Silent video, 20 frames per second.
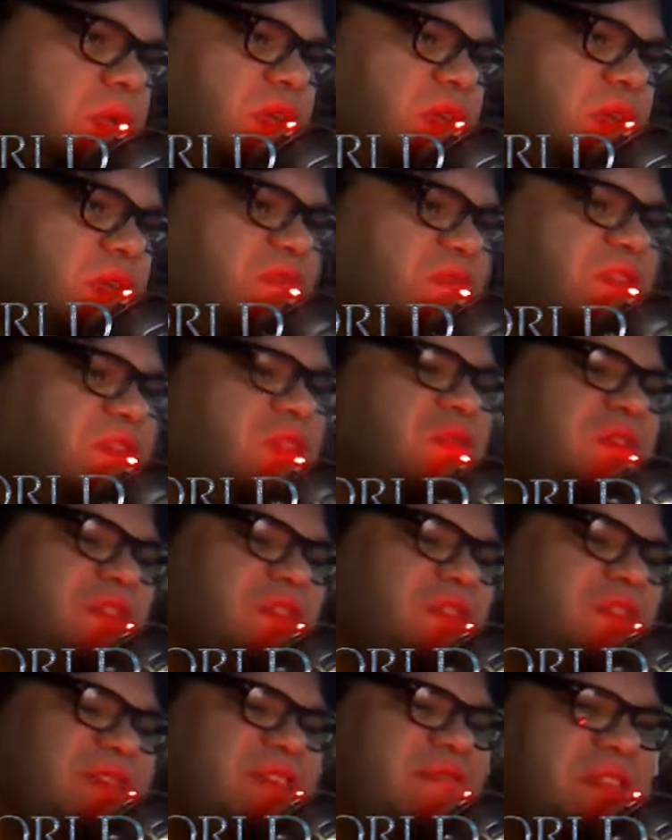even though it
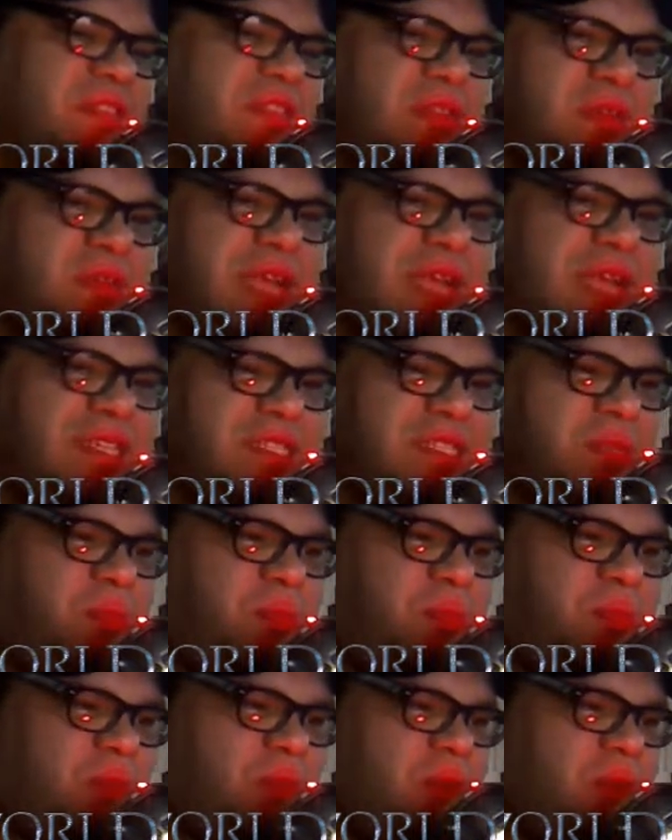has its
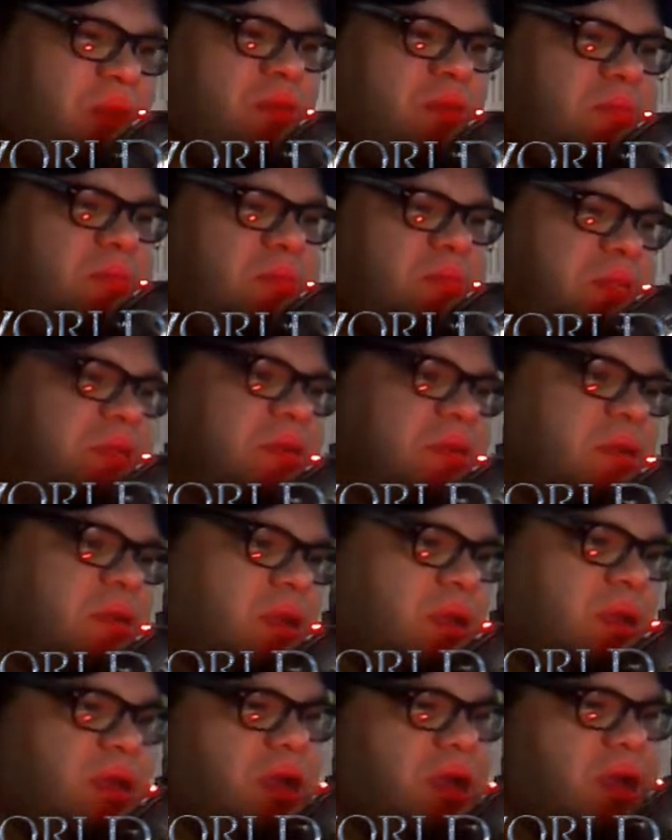problems.
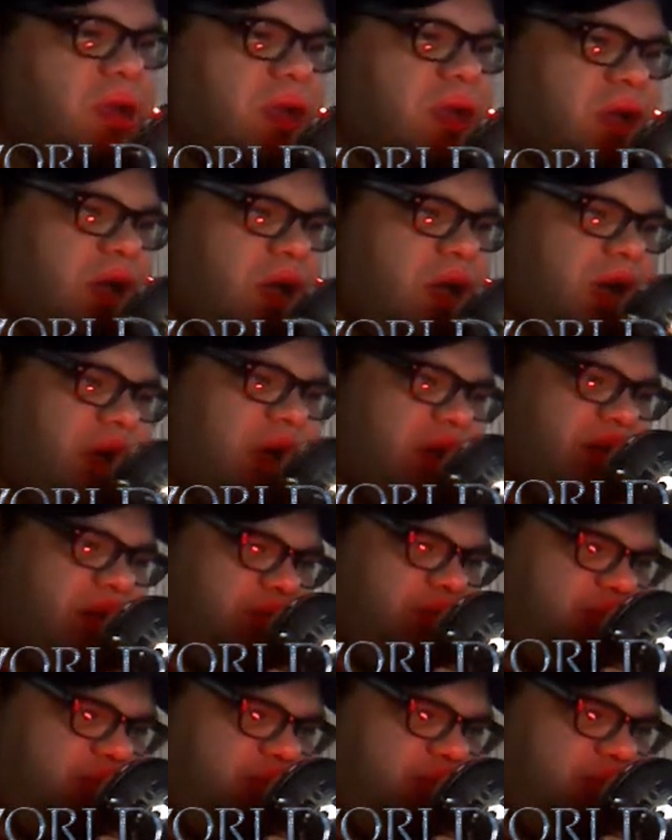I